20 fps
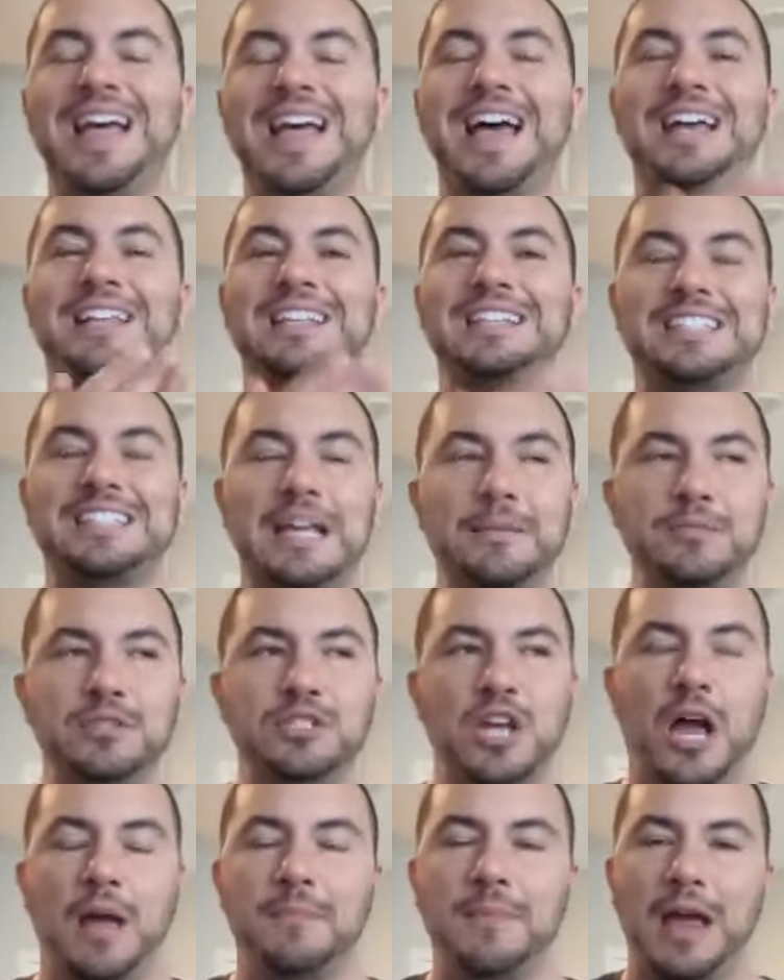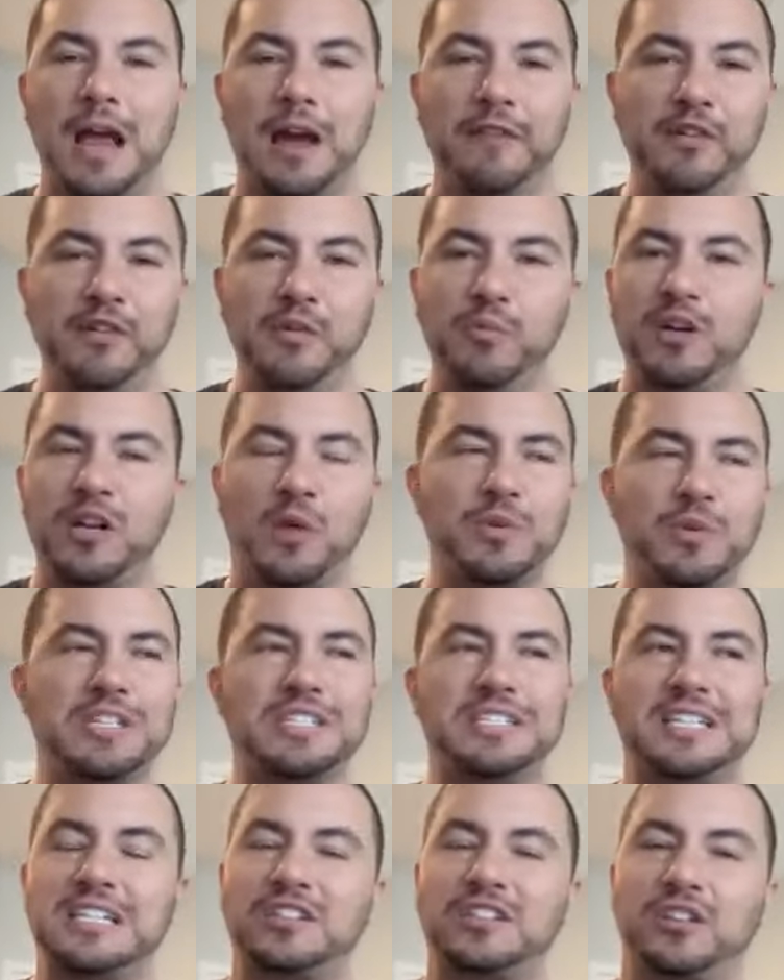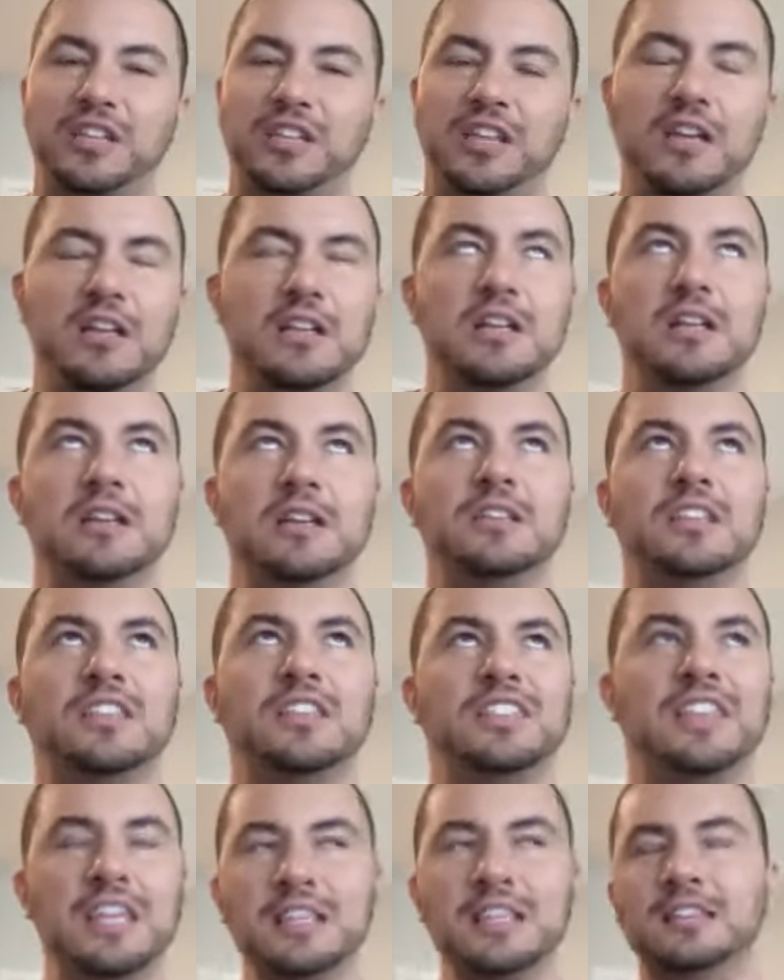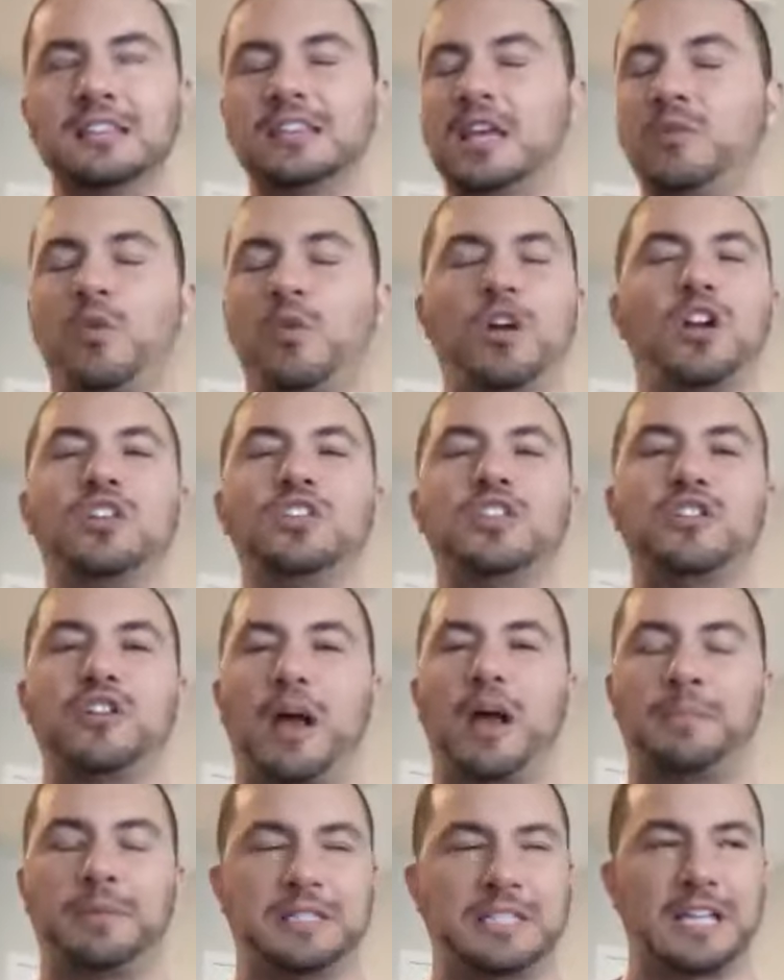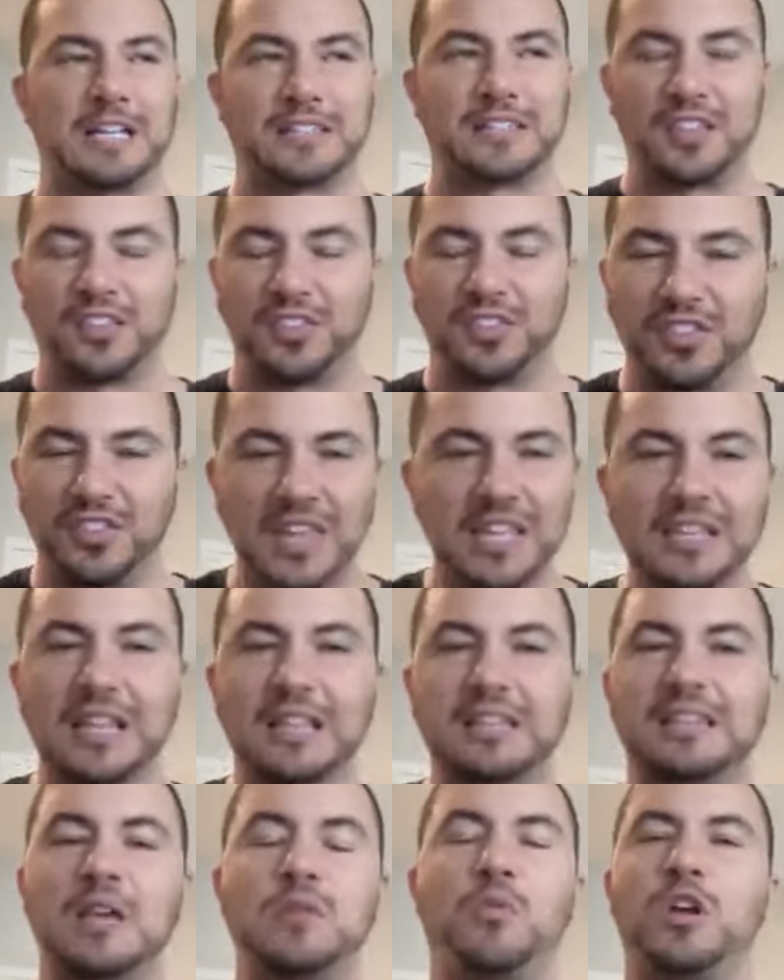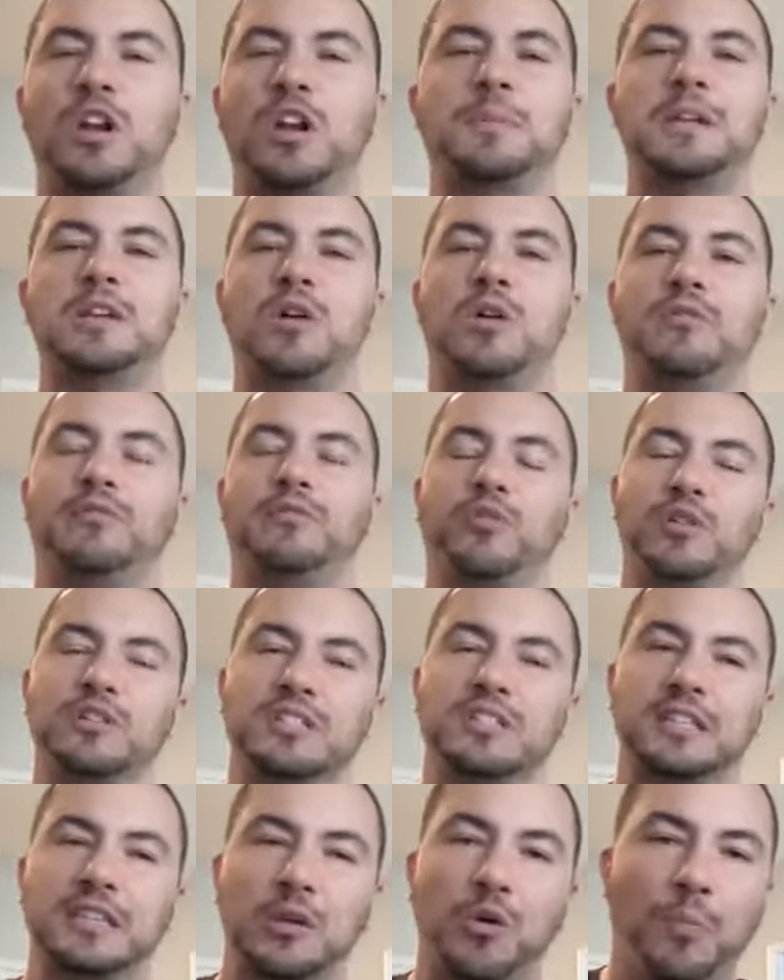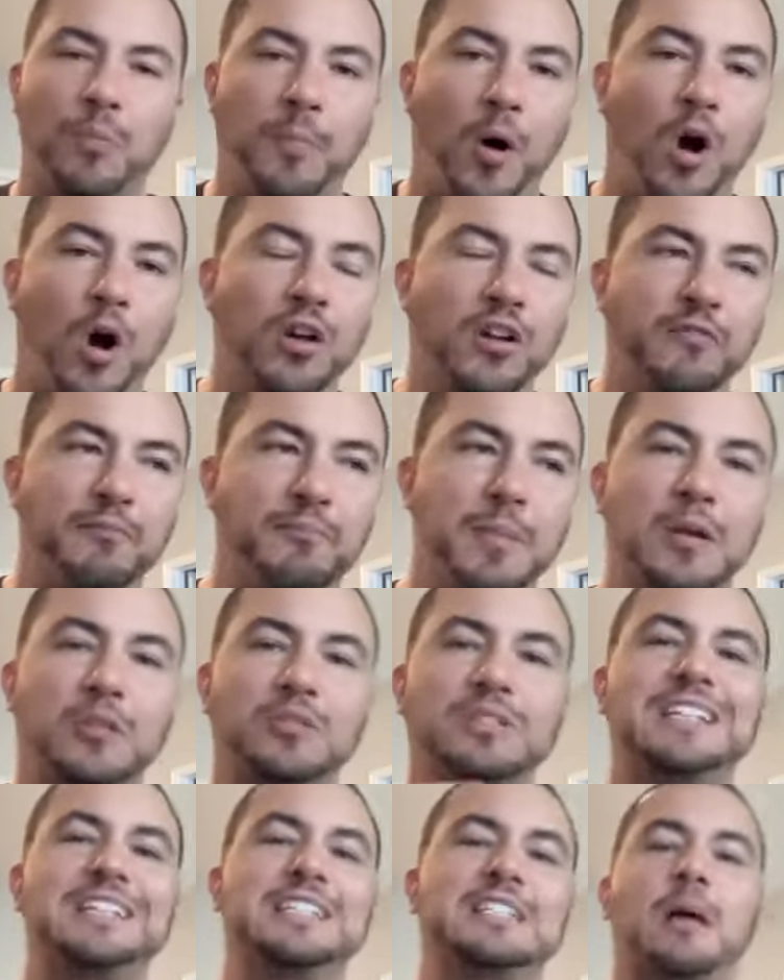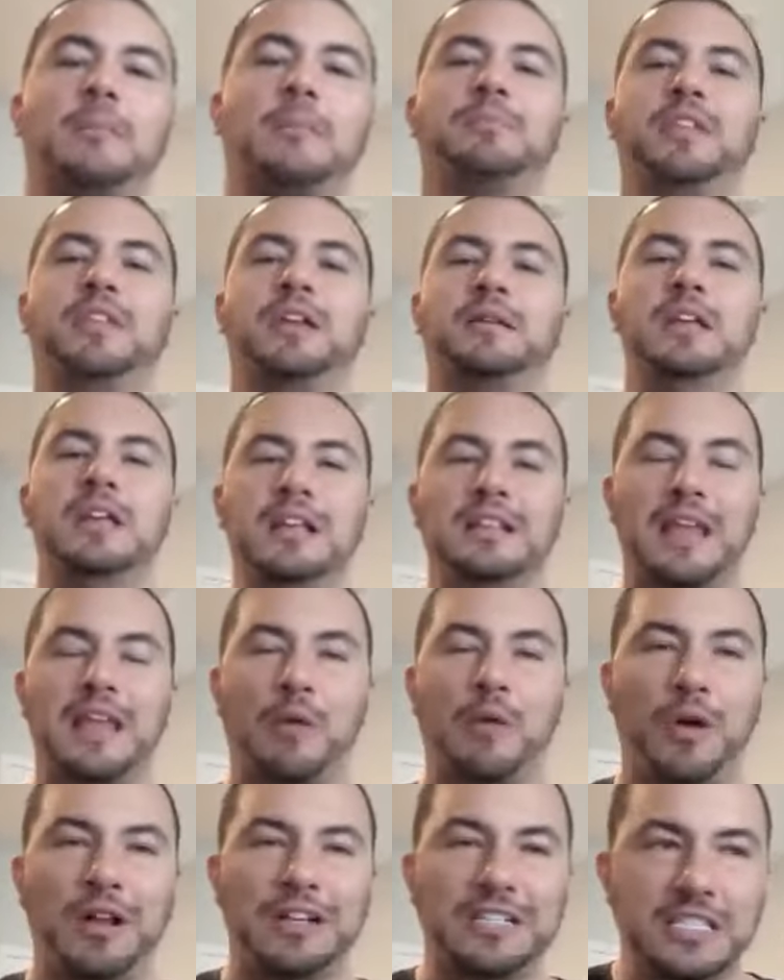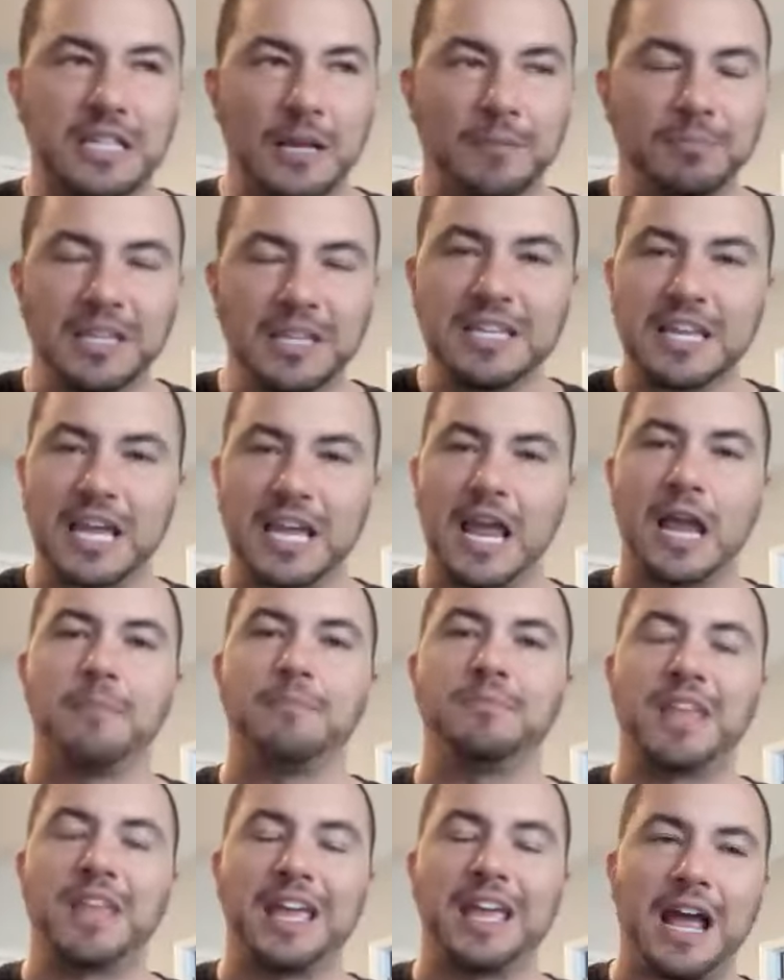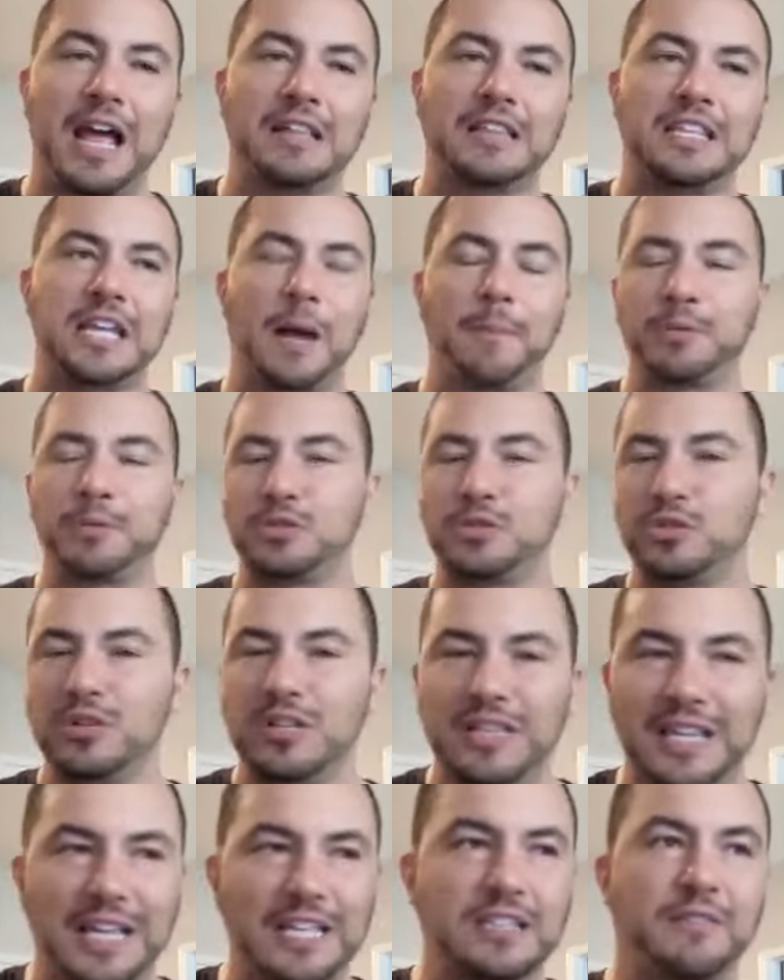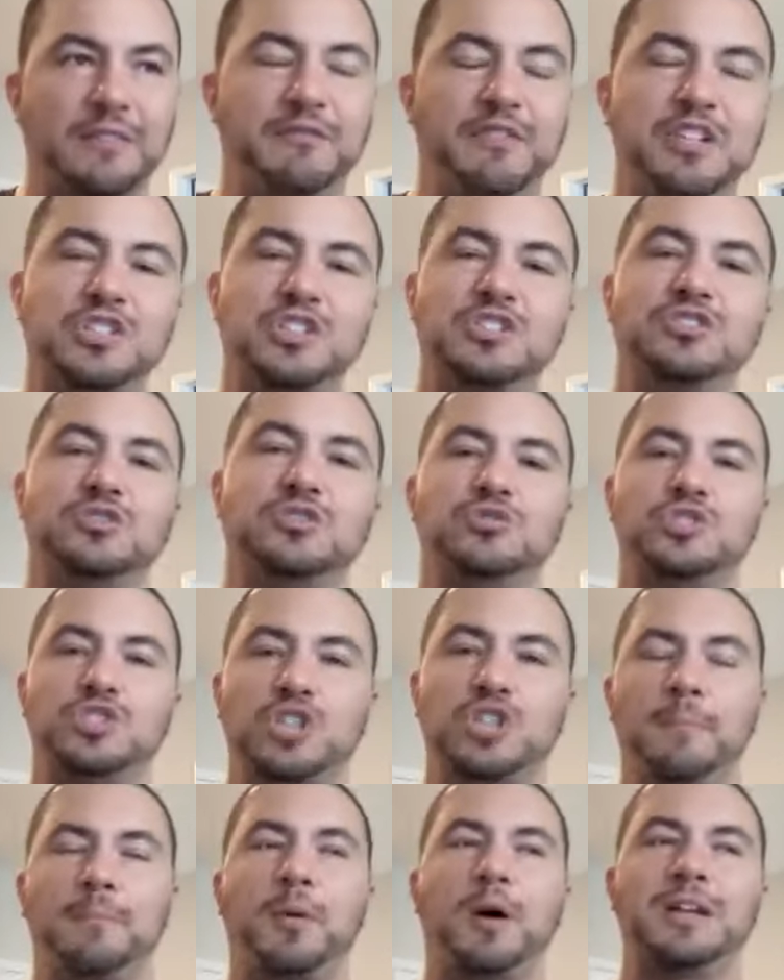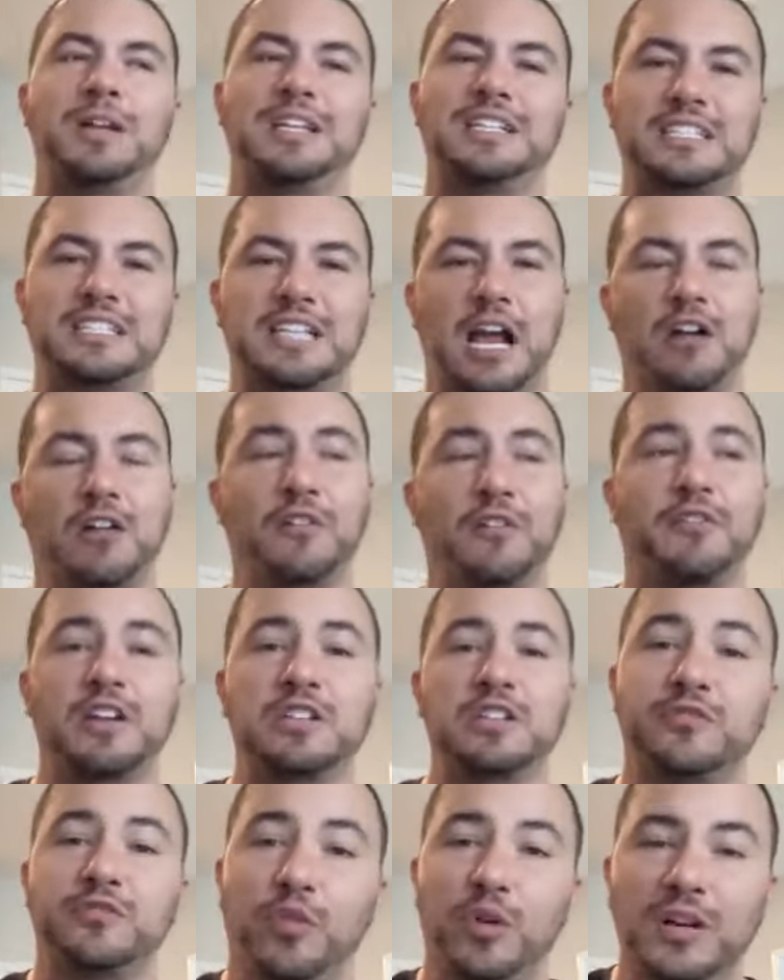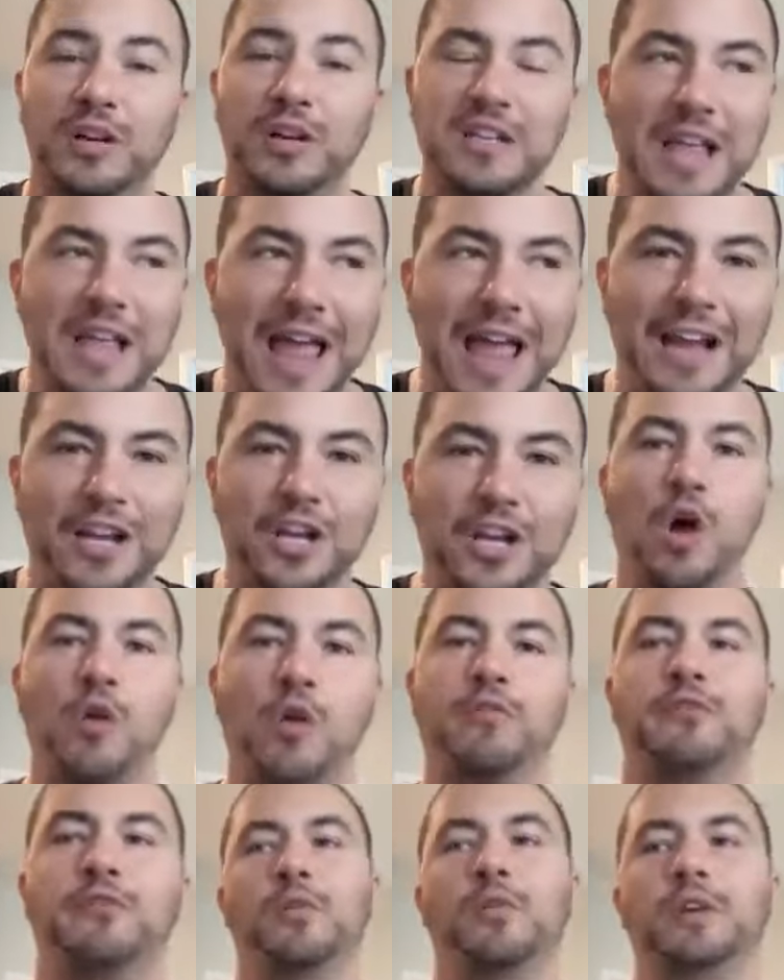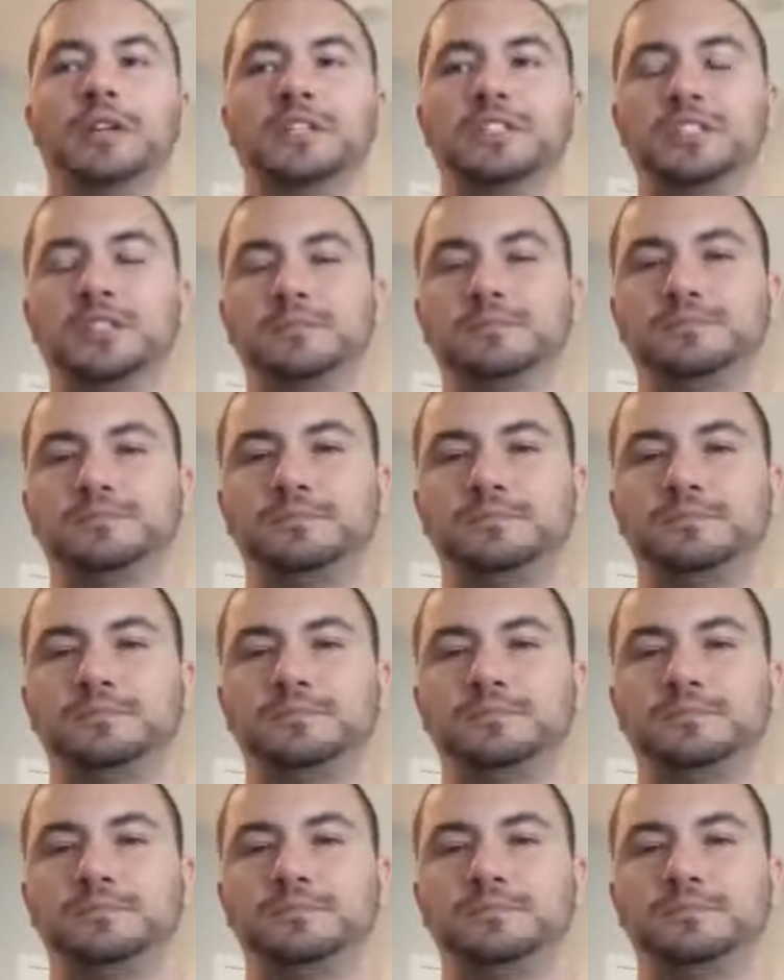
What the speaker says: And at the same time, everyone always says on the thing that they want on their epitaph, the thing that they want to be known for is that they were part of building something, that when something came, they had the opportunity, they had the vision to jump on it, sacrifice for it, and go for it.